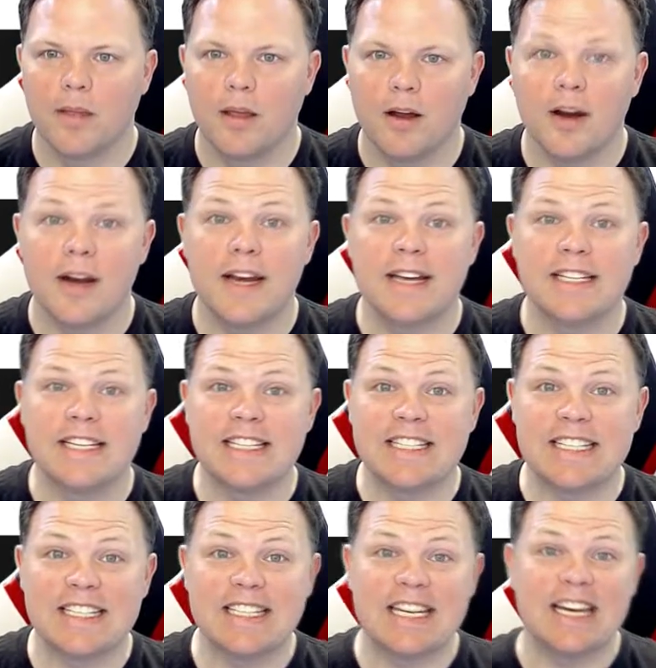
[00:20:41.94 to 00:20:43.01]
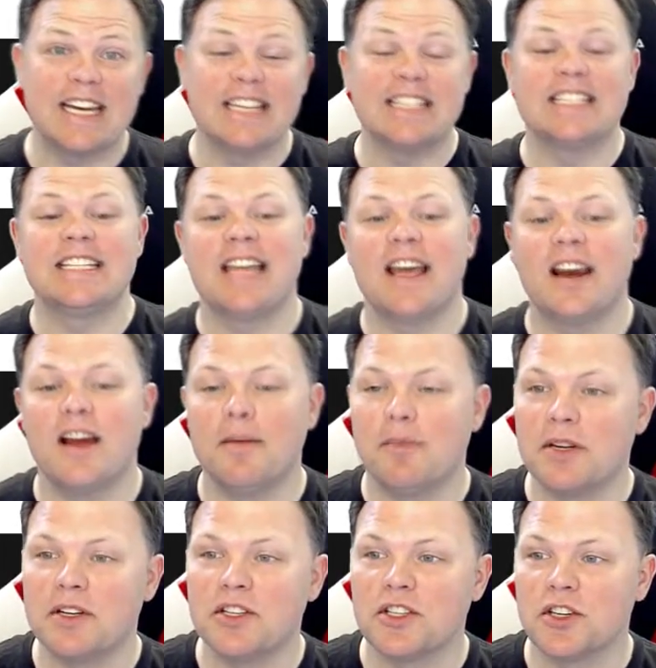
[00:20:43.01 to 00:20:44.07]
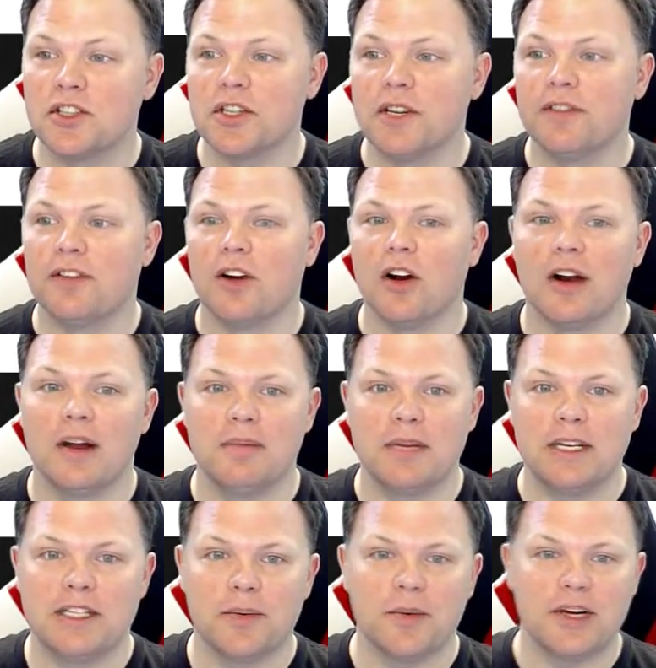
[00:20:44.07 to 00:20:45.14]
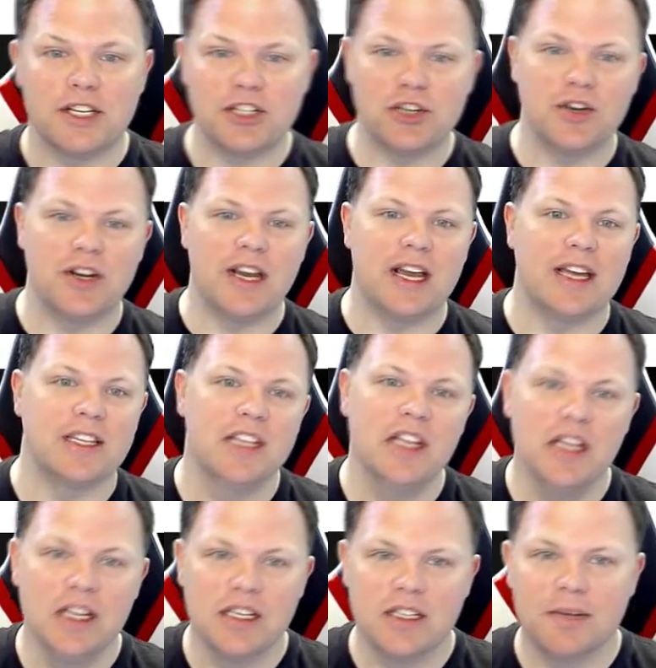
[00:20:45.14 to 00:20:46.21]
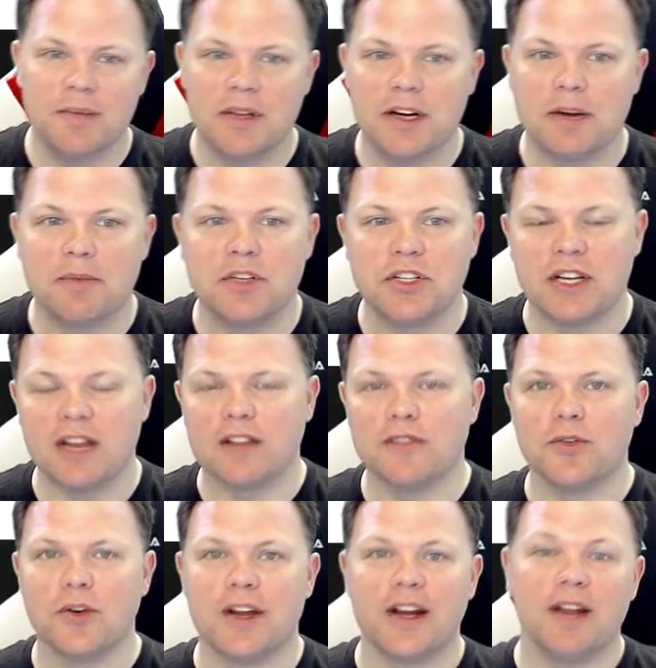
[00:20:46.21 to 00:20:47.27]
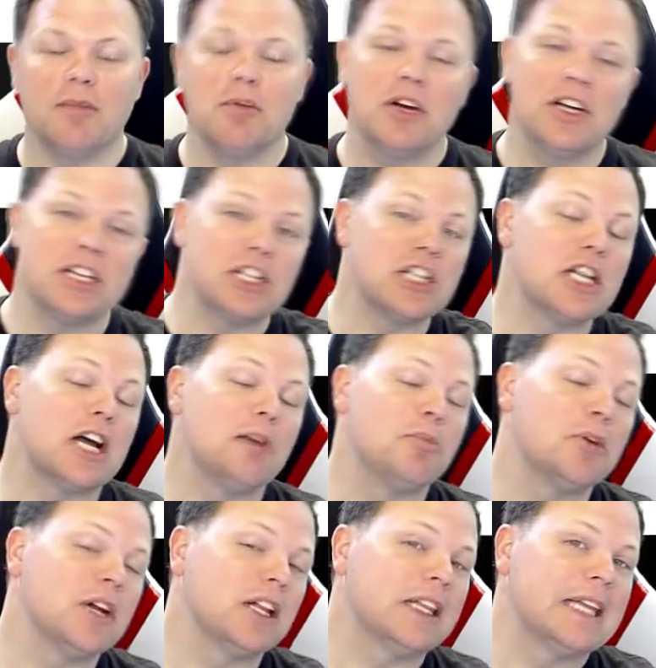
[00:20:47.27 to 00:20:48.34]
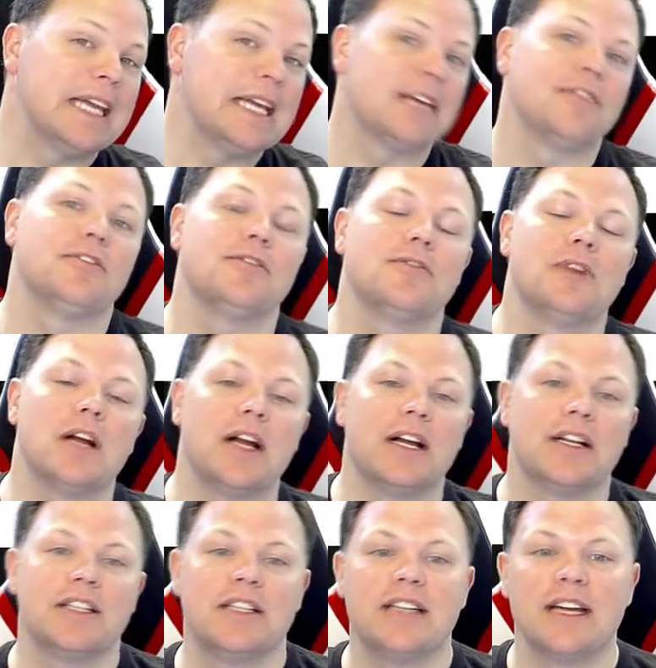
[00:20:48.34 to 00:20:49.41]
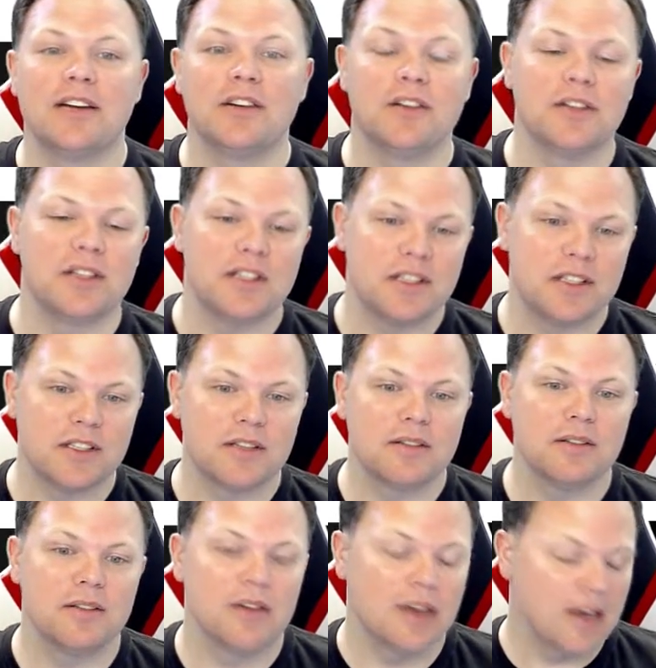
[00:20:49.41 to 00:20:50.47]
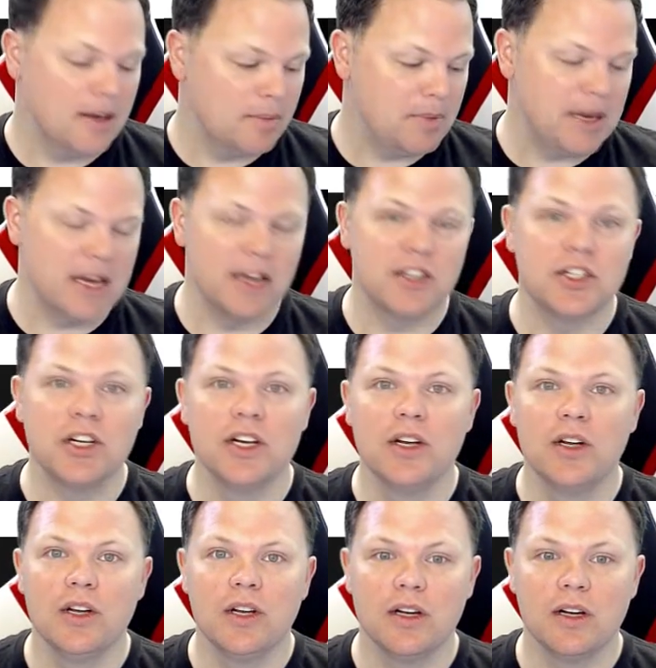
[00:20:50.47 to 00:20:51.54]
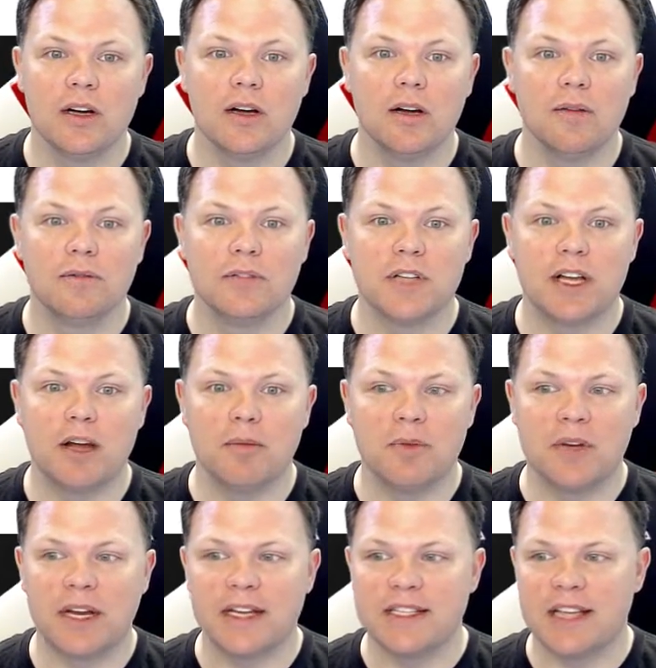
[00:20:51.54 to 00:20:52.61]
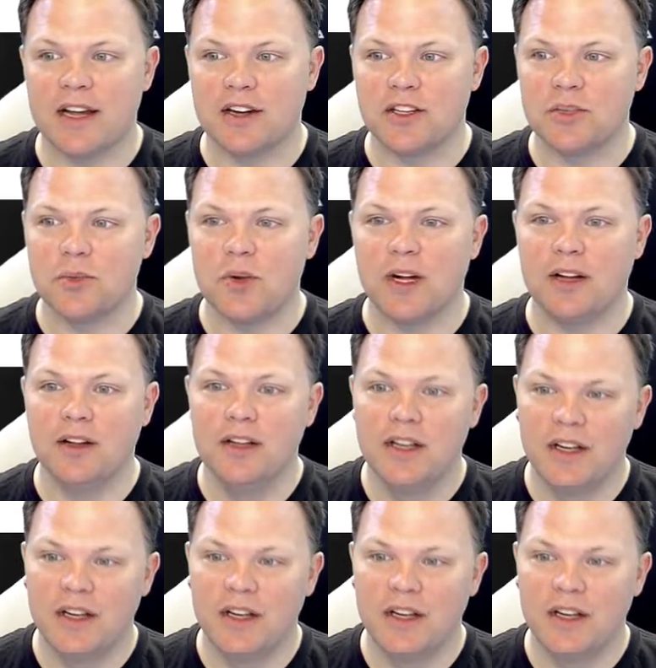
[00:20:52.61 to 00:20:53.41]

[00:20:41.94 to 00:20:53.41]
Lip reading: All right, now since it's getting set up and searching for our updates, I want to show you guys something I put together for you, and I'll put a link to download this page to help you guys out as well.